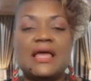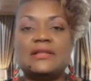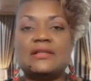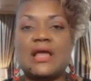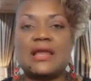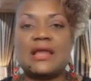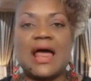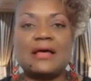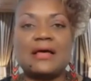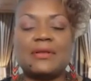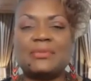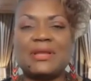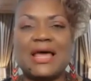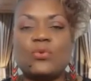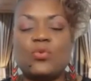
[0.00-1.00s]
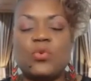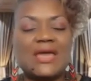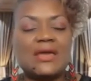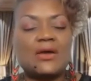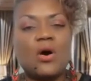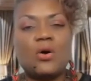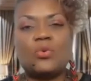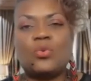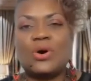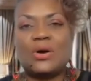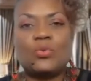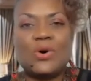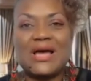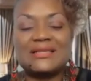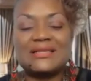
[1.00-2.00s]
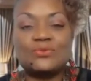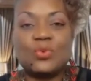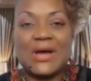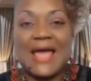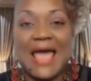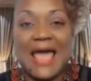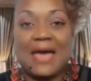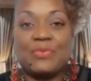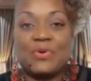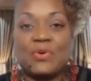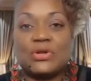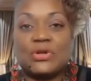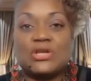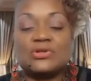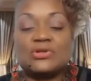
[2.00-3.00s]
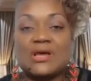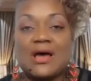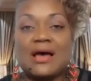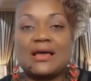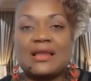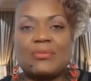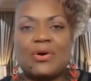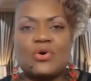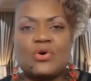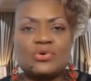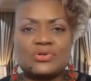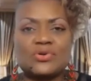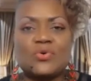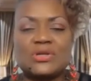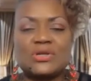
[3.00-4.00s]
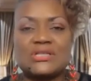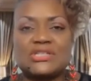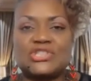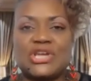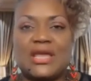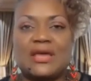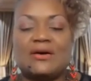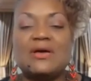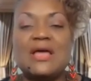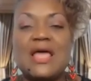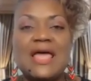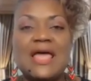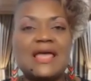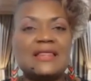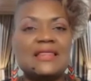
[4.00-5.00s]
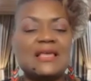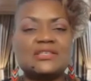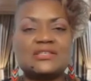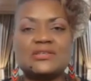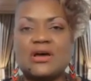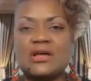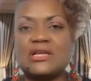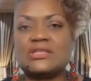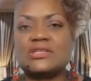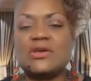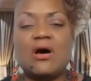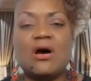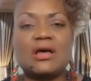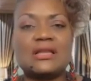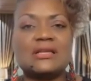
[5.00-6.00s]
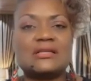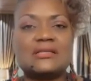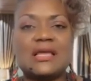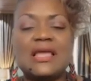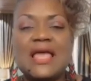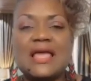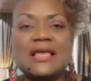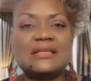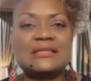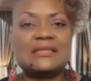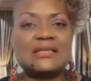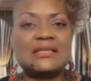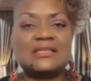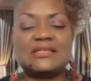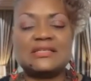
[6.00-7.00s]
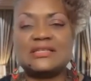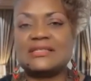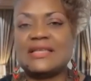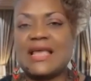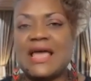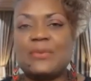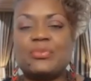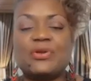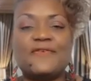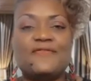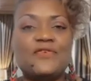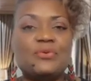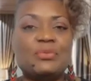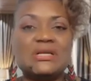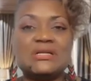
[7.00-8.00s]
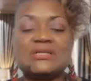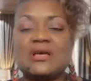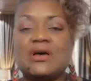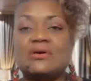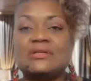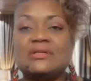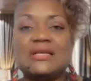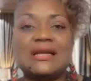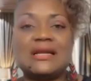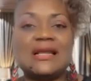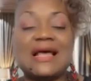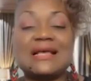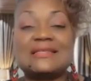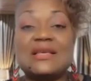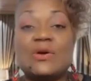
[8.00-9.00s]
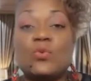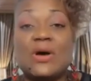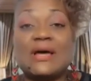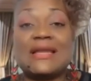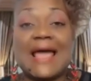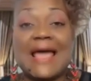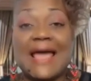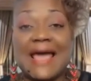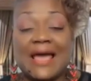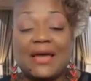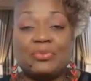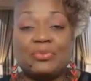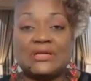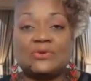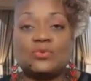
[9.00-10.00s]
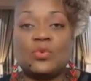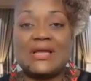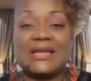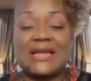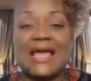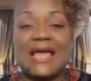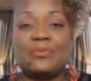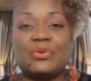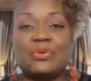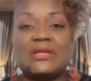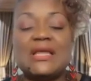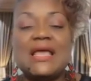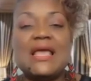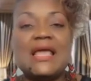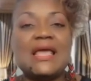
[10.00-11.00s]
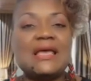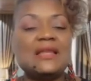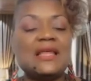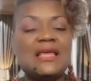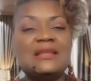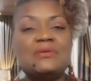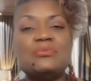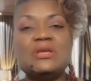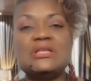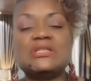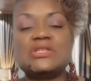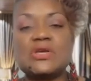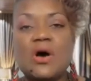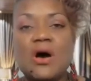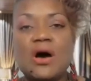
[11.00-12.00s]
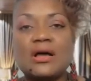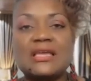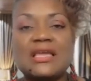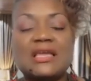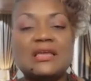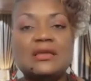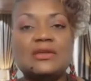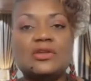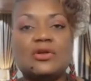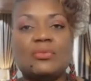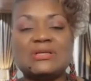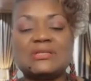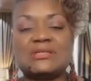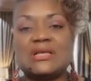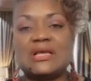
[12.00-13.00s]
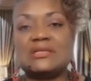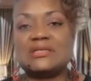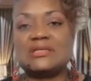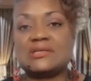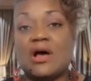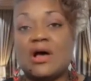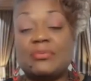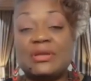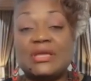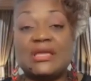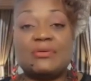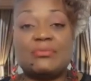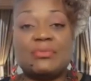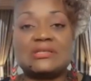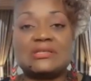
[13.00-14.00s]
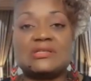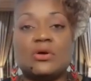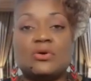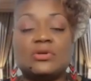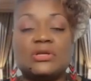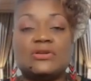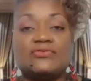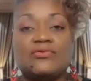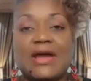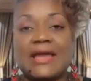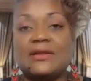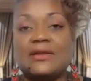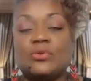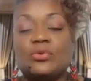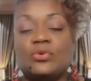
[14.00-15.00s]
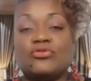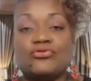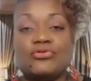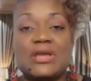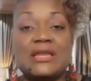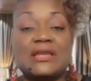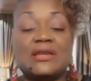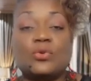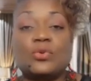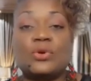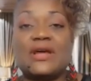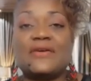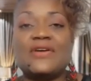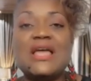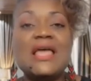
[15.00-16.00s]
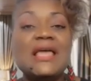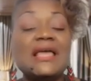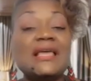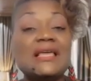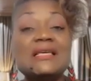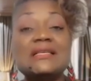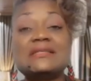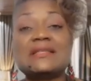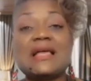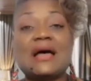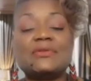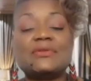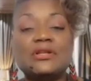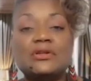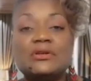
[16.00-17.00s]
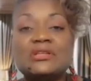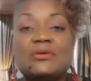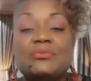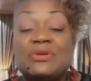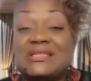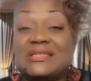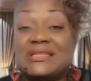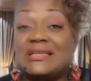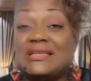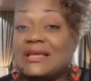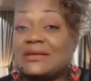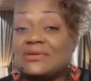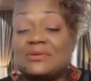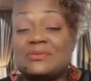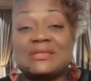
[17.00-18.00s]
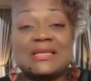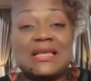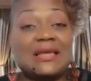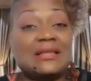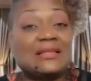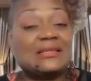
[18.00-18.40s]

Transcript: I'm like, wait, what happened? What are you talking about? Who's going to jail? And they started talking as it just happened a few minutes ago. And da. I said, what happened? What happened? And in me talking, my son saw me in my zone and writing and creating whatever, and he stopped and looked at me. See, that's what I'm saying.